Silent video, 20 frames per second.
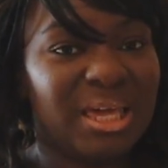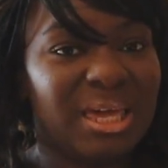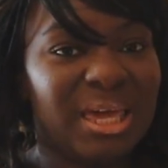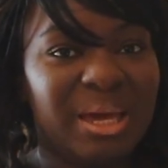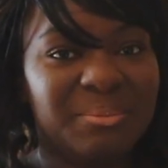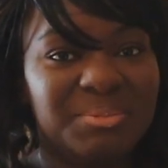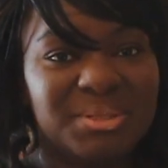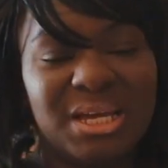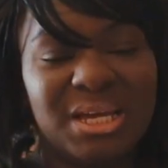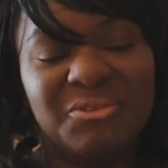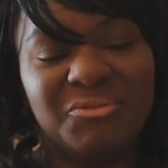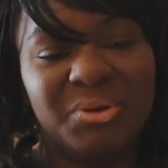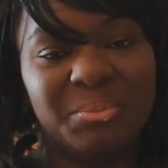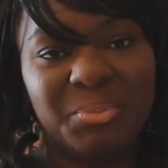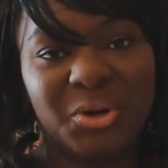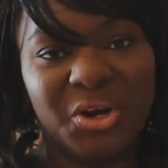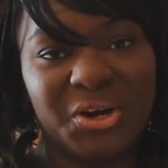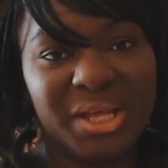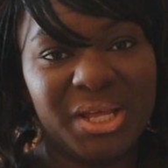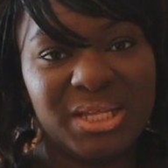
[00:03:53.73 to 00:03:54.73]
they kept
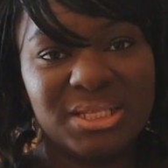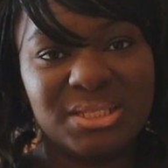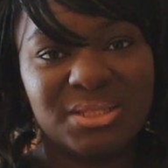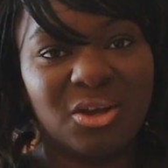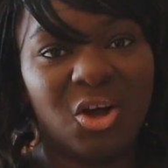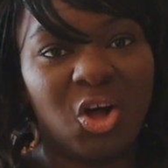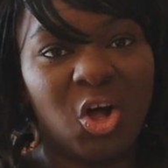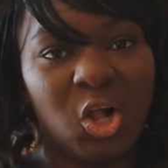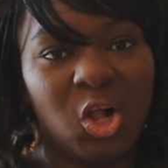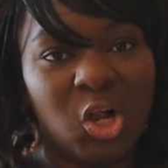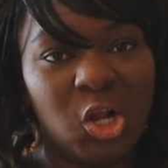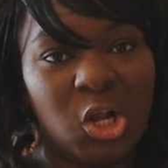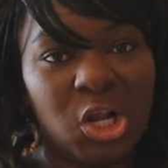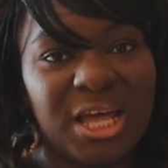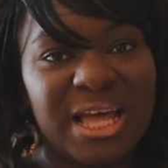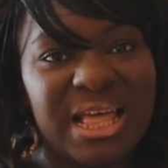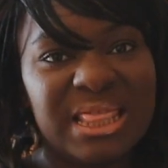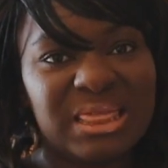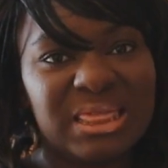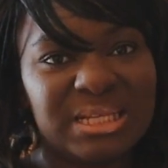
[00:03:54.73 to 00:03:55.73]
having parties
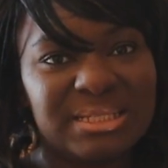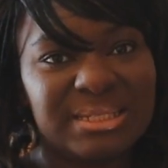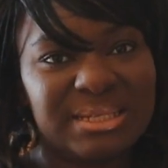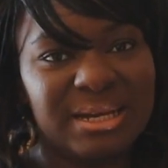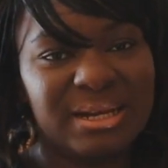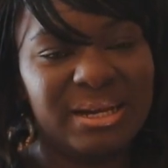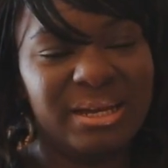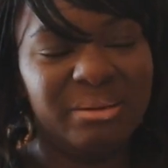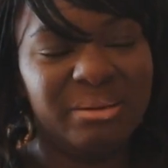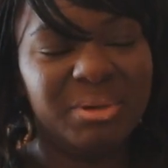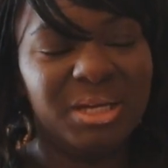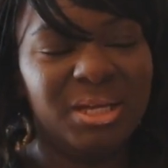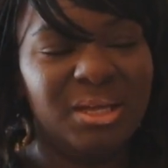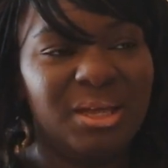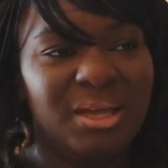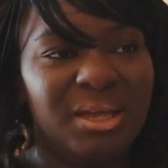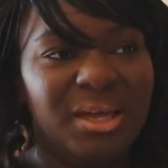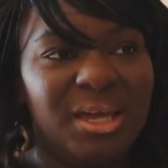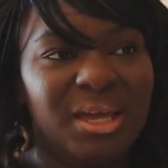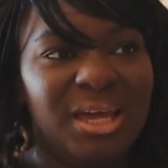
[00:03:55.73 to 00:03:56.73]
all the time.
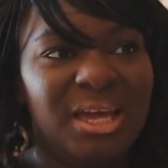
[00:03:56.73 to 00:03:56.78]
